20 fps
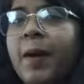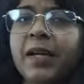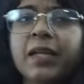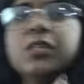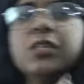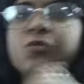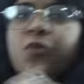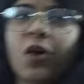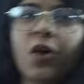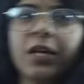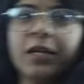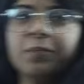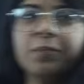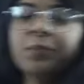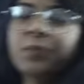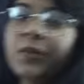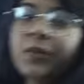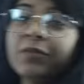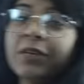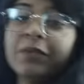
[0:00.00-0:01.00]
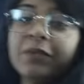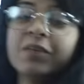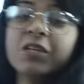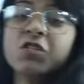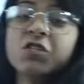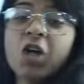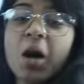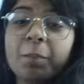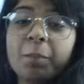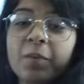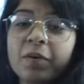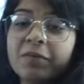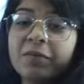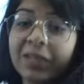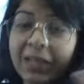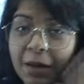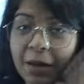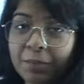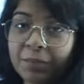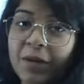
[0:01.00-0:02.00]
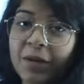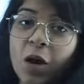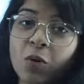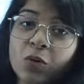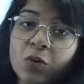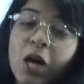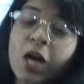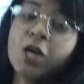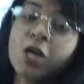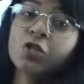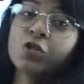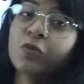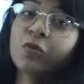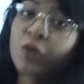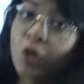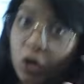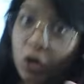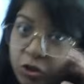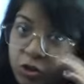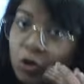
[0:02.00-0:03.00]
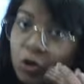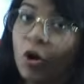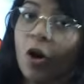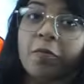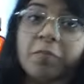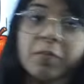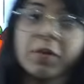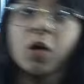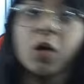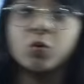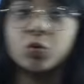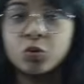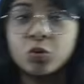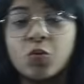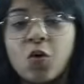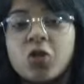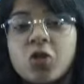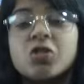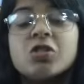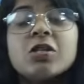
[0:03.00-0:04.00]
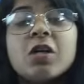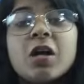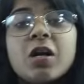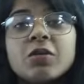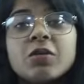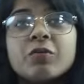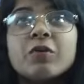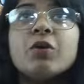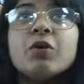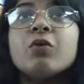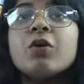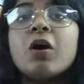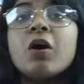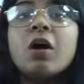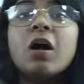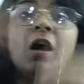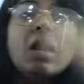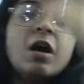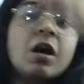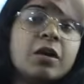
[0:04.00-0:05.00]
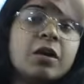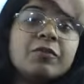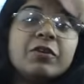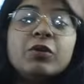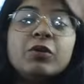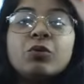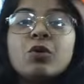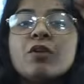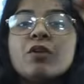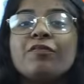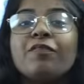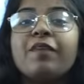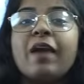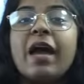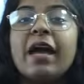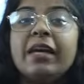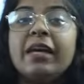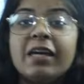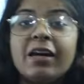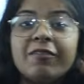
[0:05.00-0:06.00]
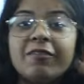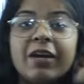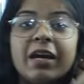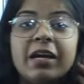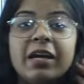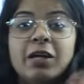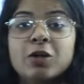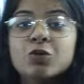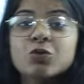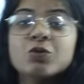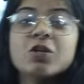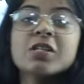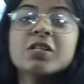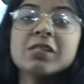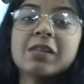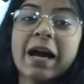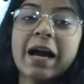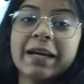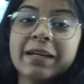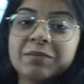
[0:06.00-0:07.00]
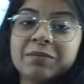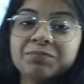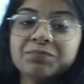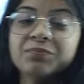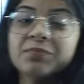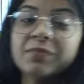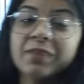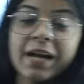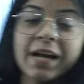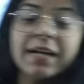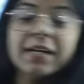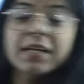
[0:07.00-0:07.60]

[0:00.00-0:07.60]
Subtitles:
is falling. When we jump, we come down, so we also come down towards the earth. We do not fly away into the sky, right?